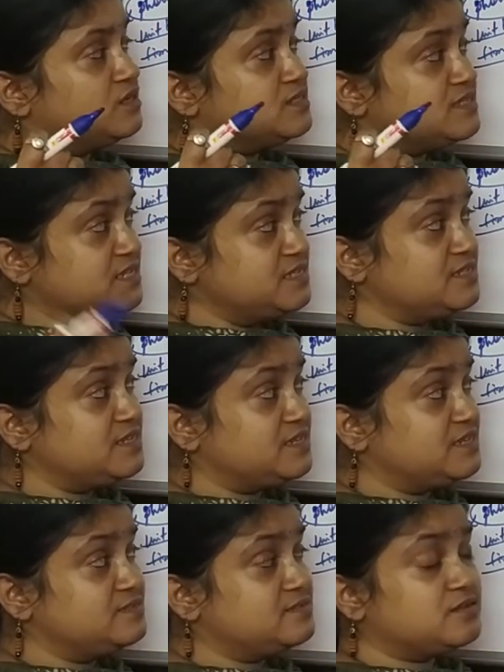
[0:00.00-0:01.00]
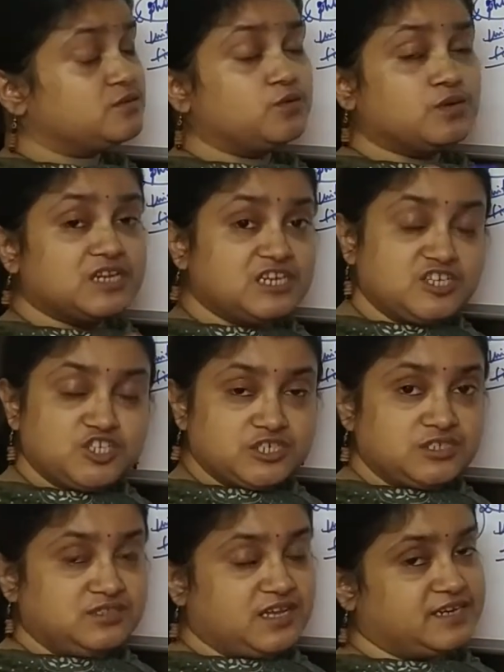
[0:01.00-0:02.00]
since it is the
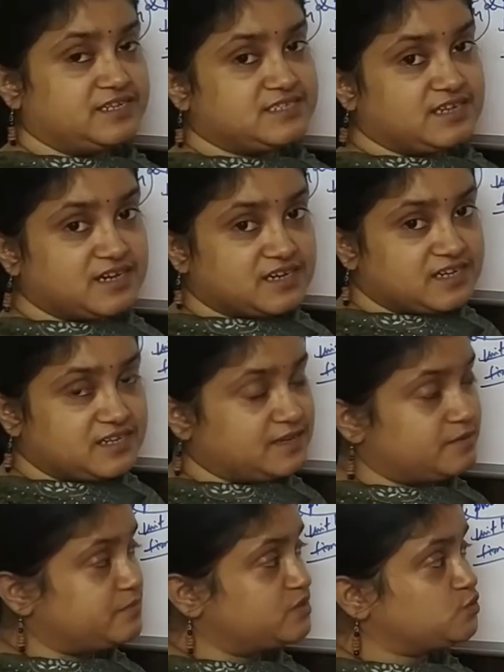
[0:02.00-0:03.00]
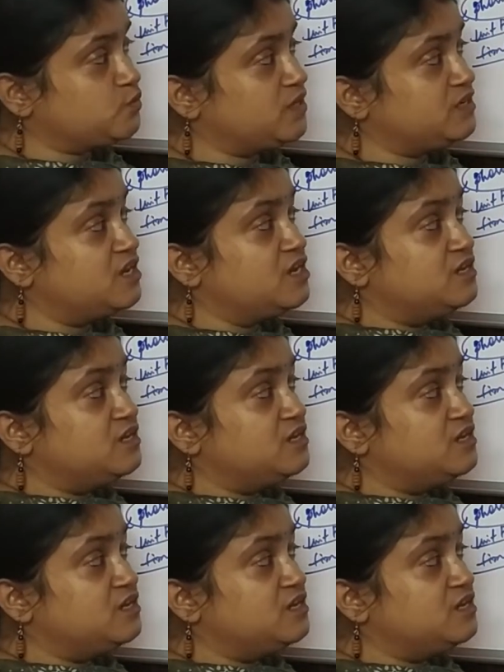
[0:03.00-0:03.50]
collision that is occurring between